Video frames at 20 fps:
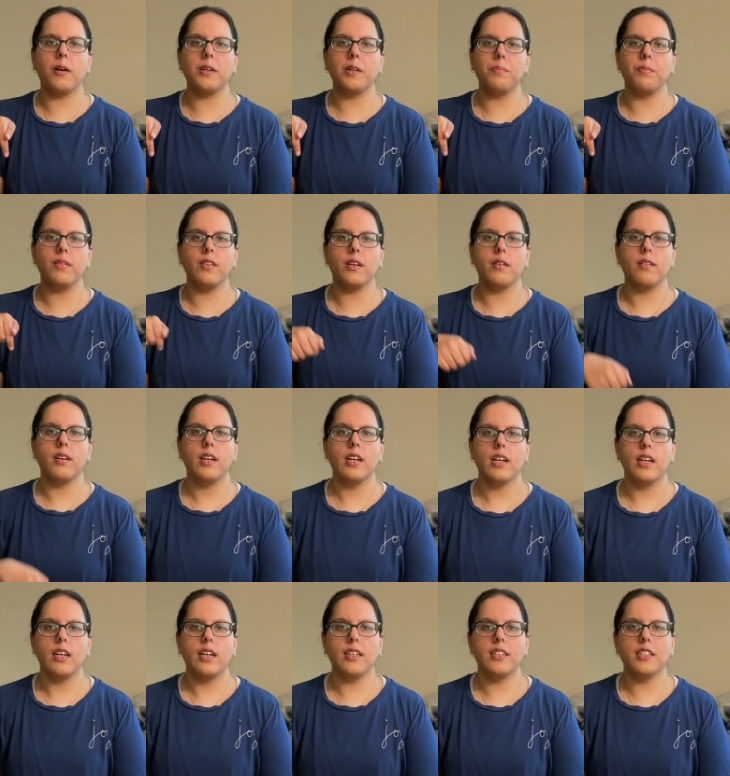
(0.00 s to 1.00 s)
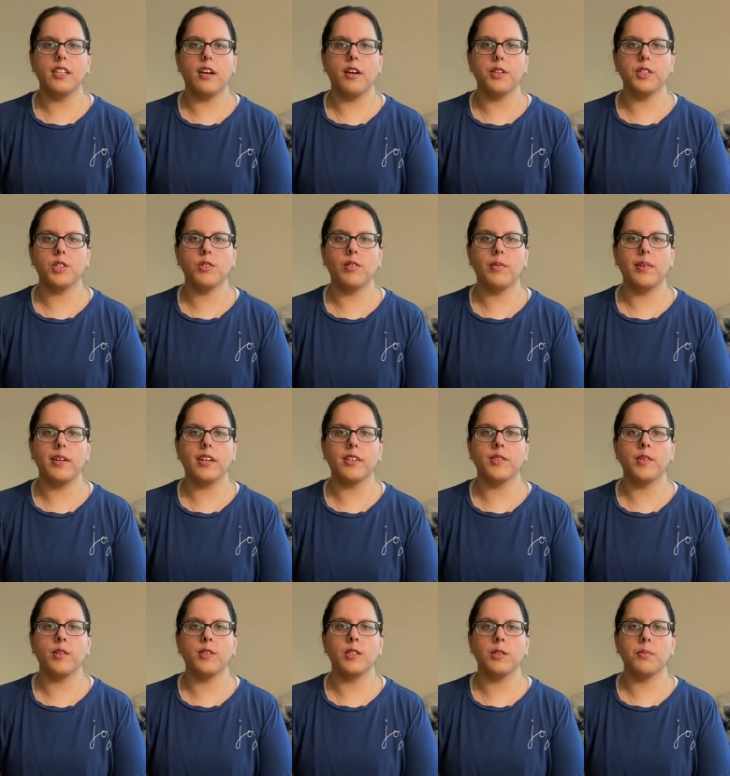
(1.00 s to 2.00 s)
down below. It tells you when my next
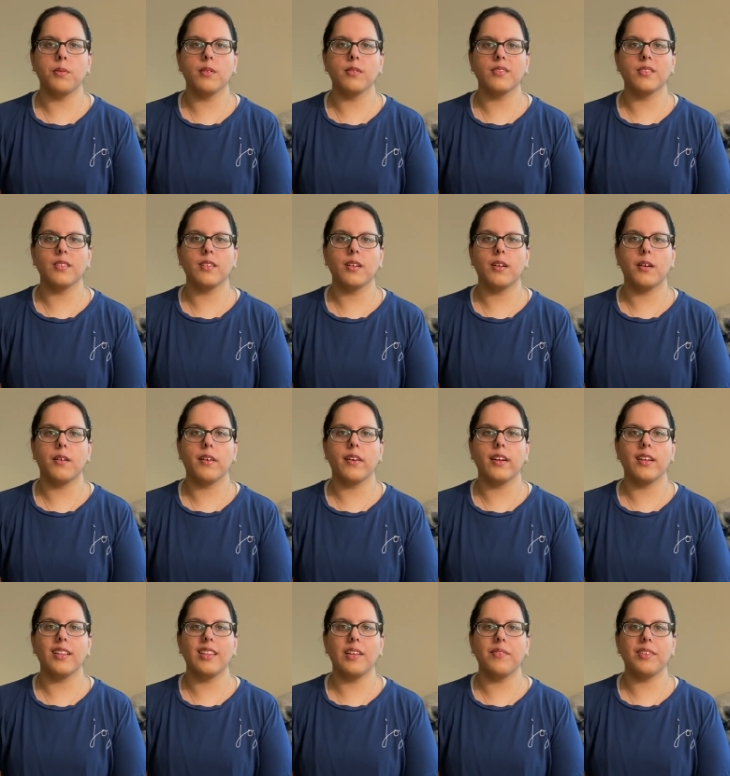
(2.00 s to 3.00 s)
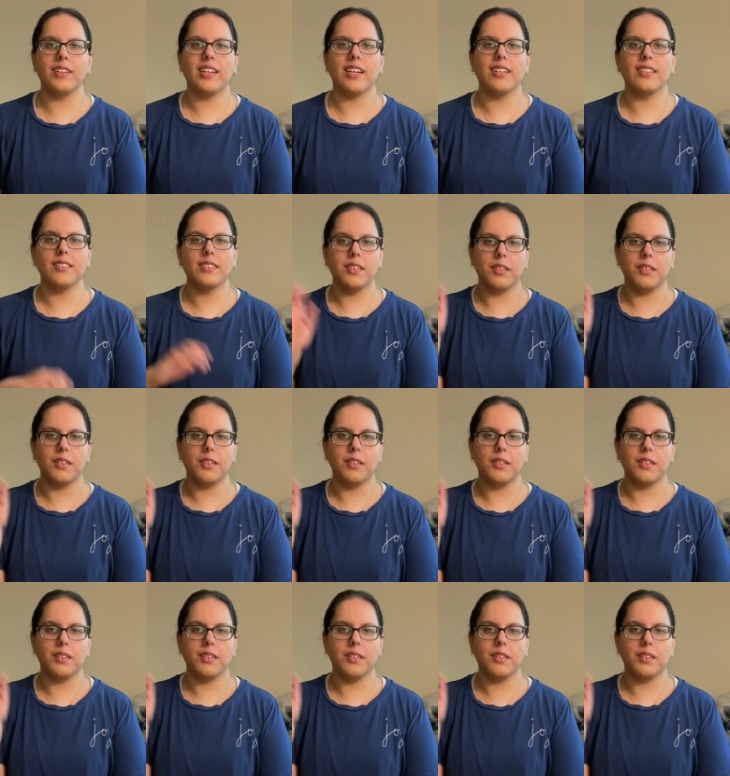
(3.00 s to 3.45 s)
video is posted. Alright, love you guys.